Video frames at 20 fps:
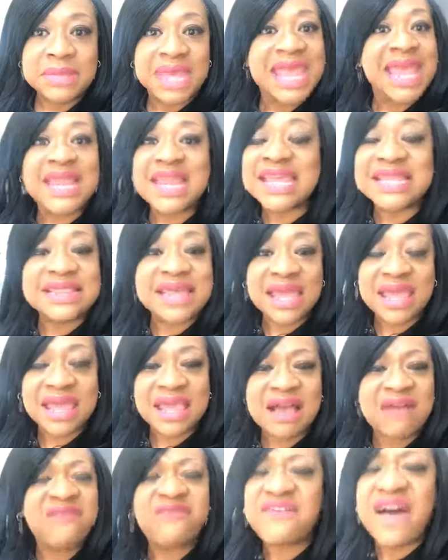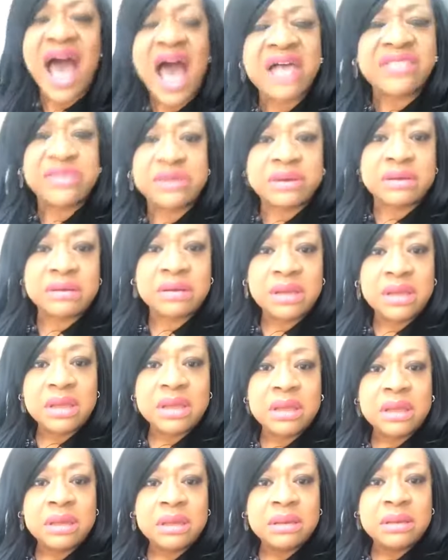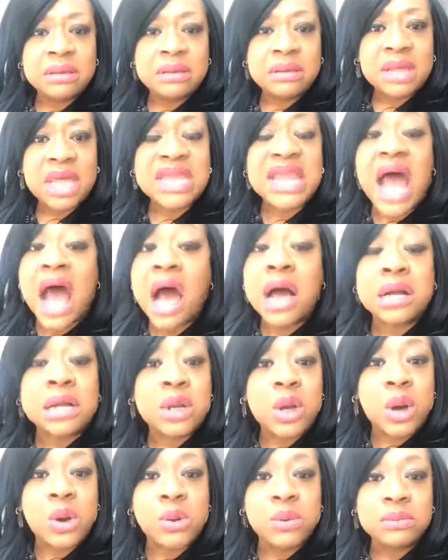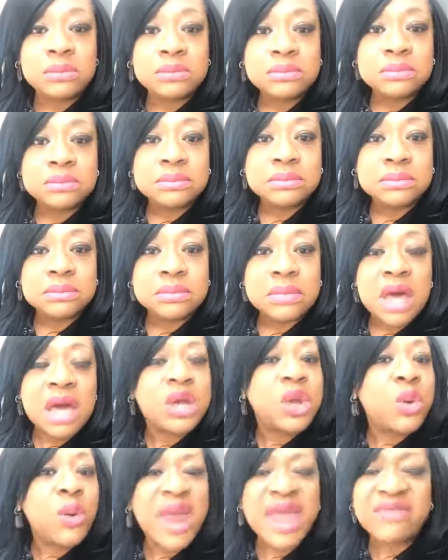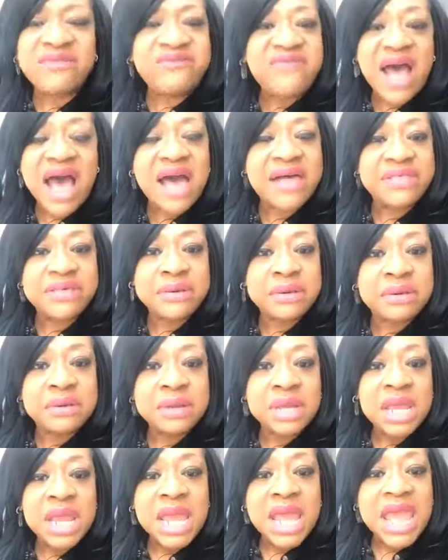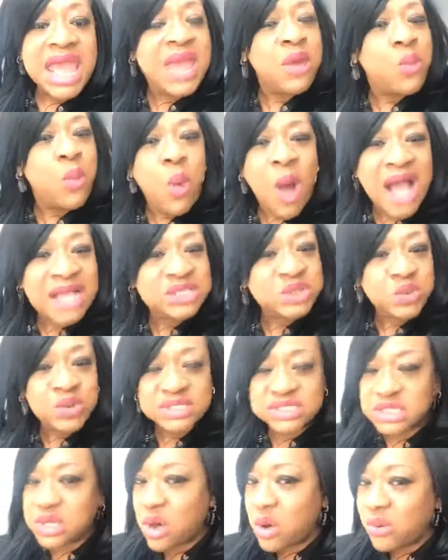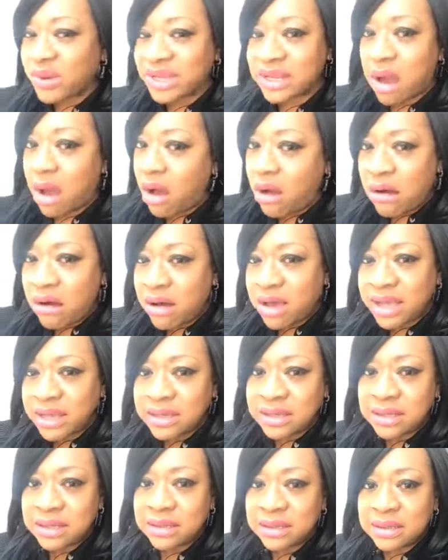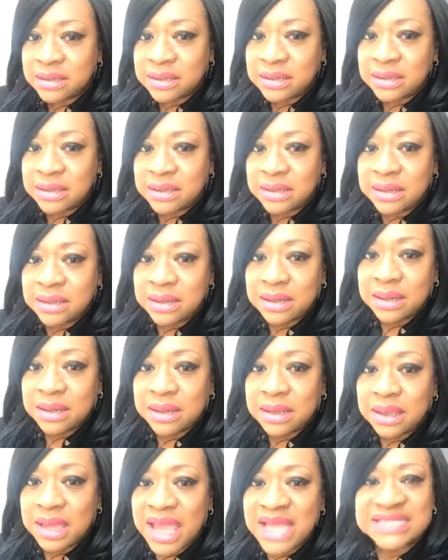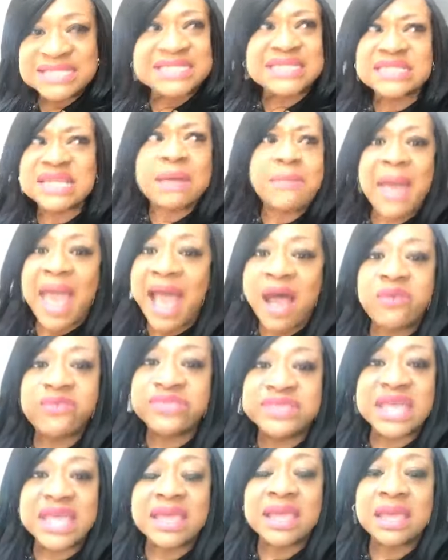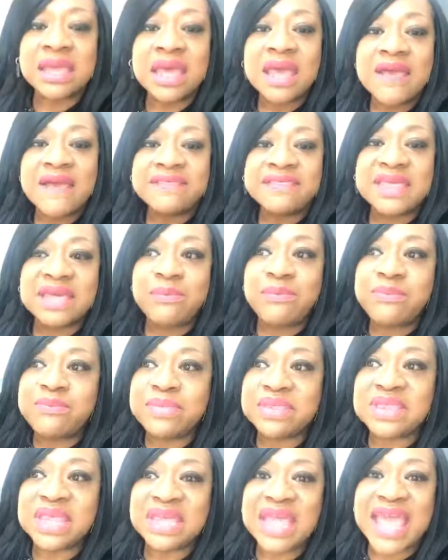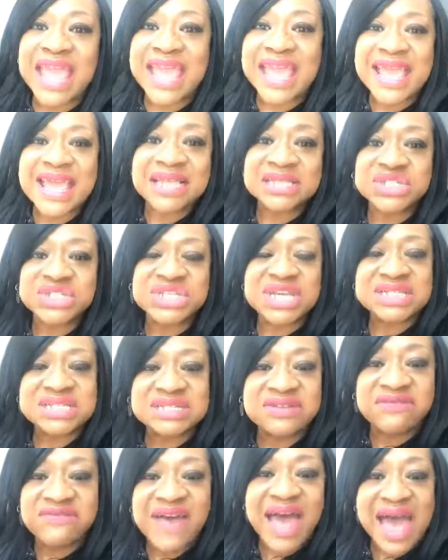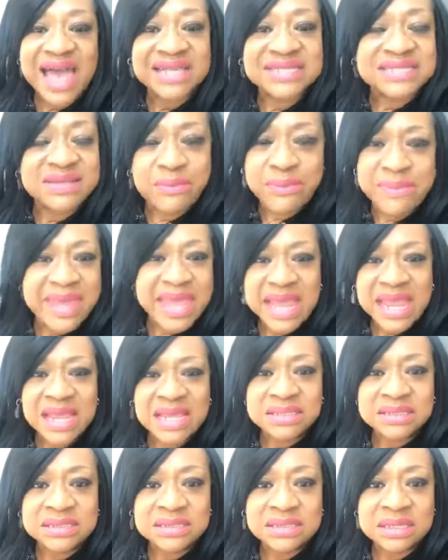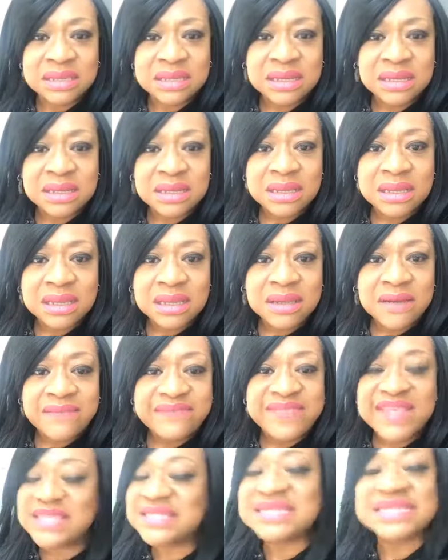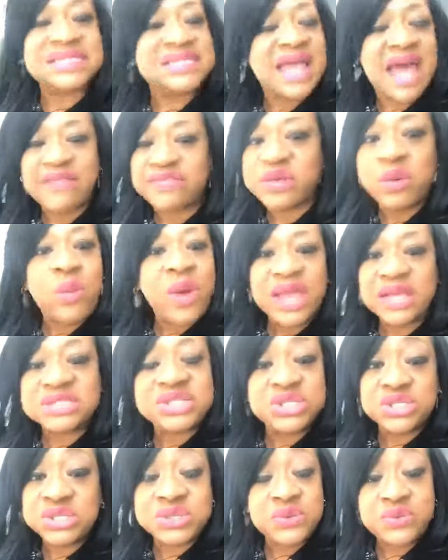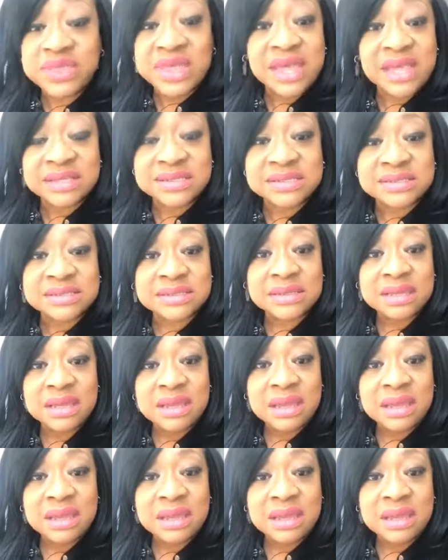anything, a father, an uncle, a grandfather, and watch what's going on and somehow think the ends justifies the means. This is not the way to do this.